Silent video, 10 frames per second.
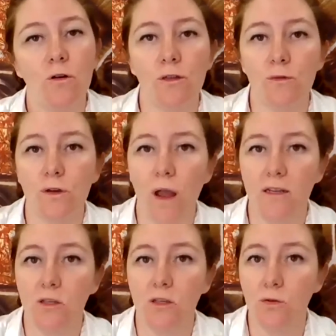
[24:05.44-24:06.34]
through a
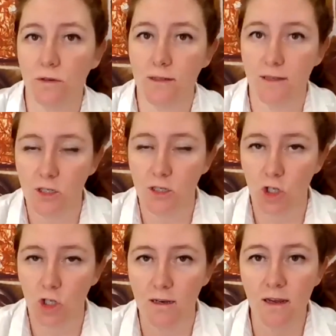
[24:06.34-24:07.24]
drizzling
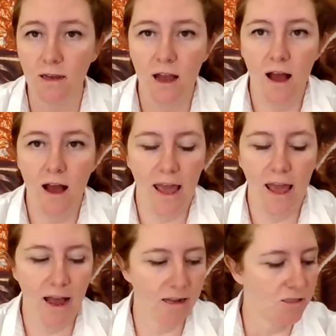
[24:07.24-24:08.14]
machine.
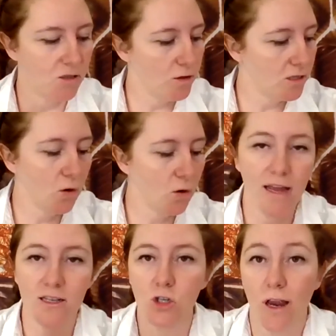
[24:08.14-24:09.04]
And so let's go
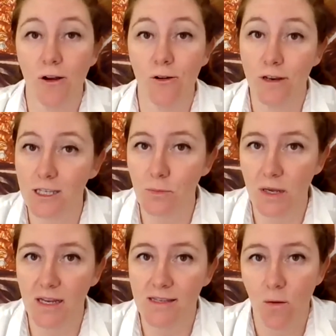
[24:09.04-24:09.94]
ahead and try our next
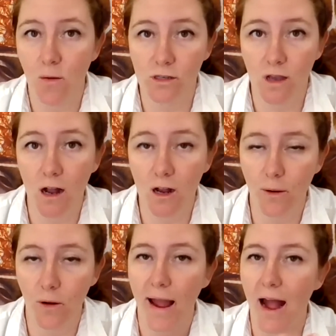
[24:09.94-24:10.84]
piece and we'll talk
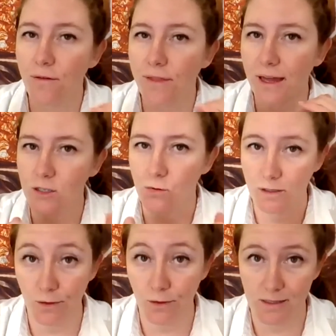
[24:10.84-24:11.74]
about how that
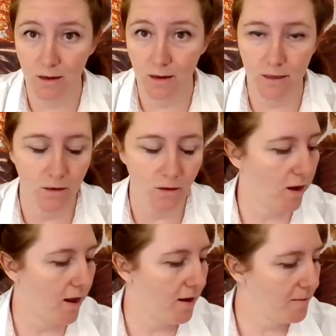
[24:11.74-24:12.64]
drizzle gets on there,
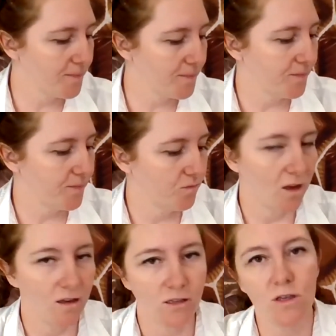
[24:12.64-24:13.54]
okay?
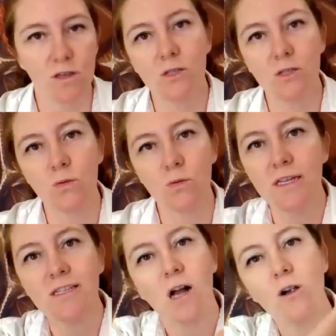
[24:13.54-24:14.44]
So this one
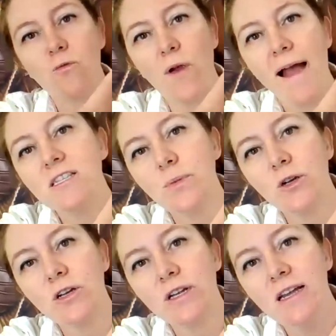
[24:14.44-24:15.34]
is our
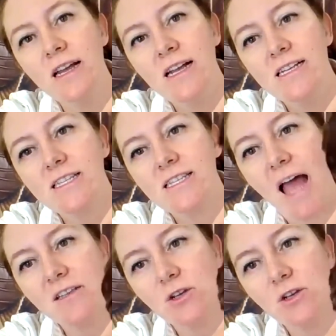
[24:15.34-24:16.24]
raspberry
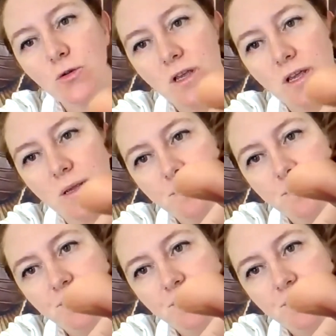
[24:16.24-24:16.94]
satin cream.